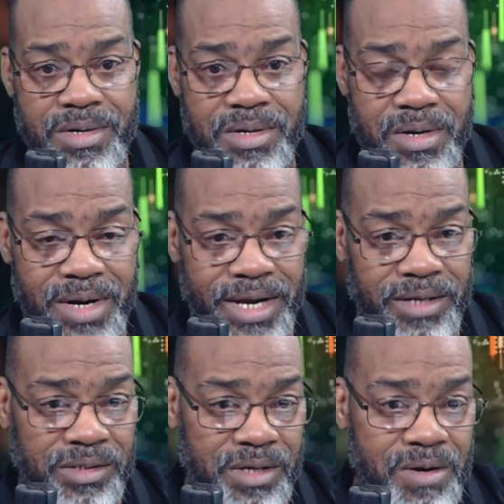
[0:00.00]
All
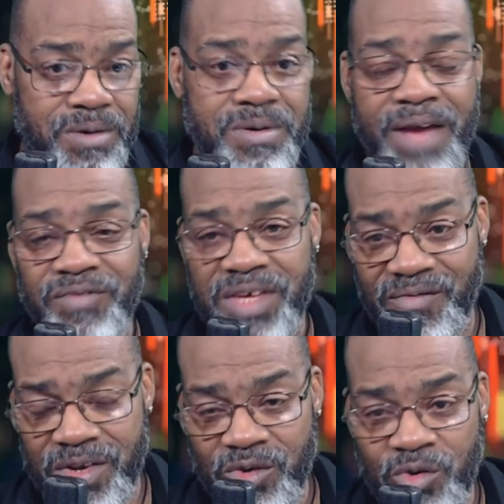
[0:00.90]
right. So I've
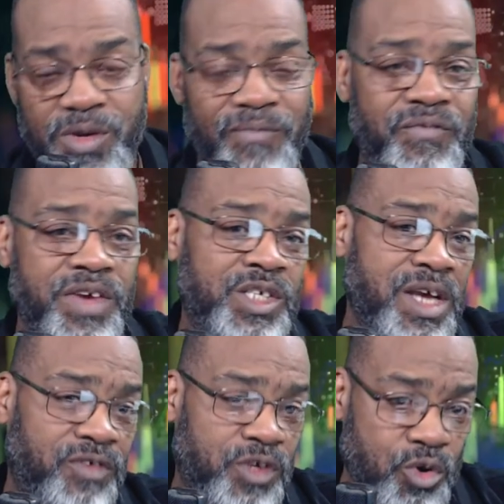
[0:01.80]
given you some fish.
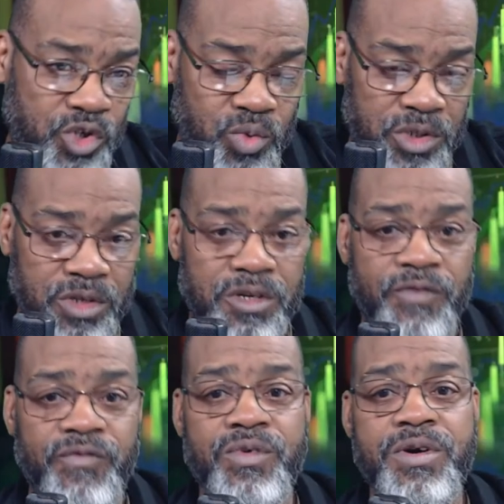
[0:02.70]
I've told you what to
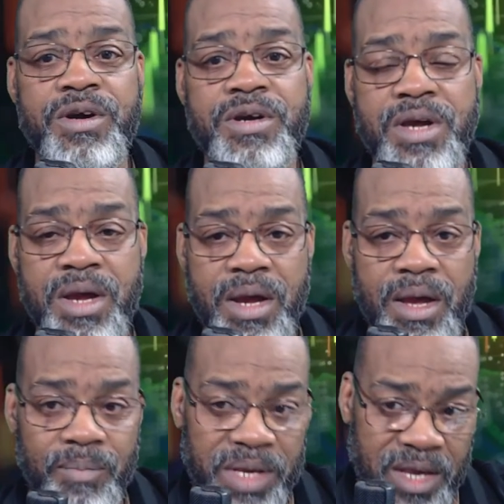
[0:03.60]
look for.
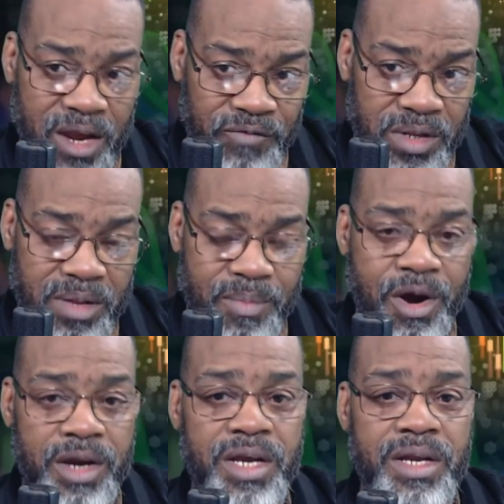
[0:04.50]
Be careful of the
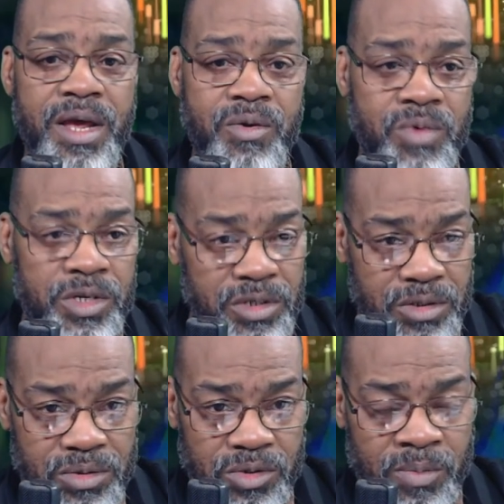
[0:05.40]
market. I don't want you to
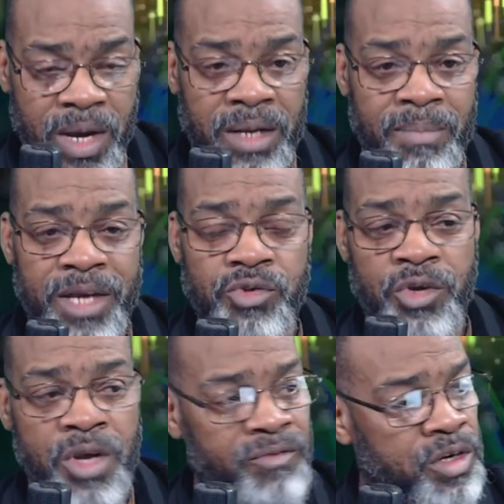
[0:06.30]
lose money. Make sure
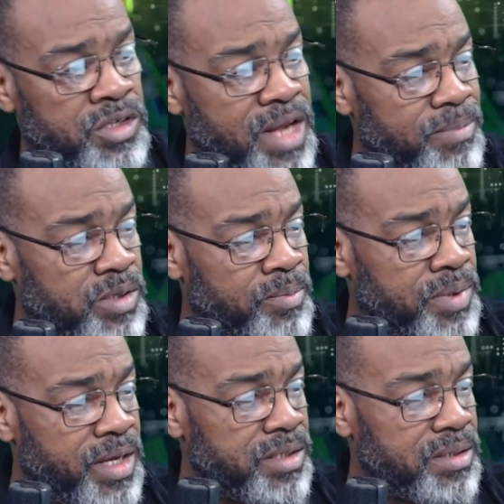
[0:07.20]
you have your stops in
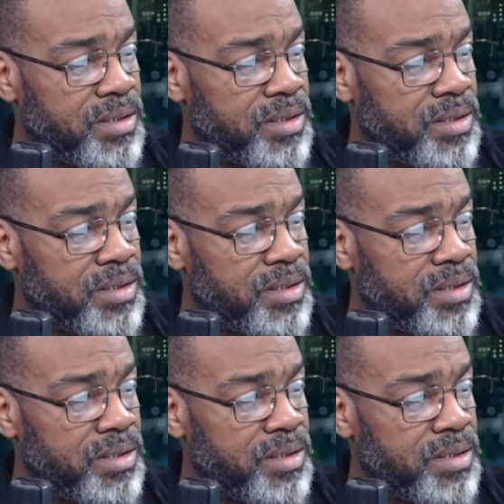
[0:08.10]
place.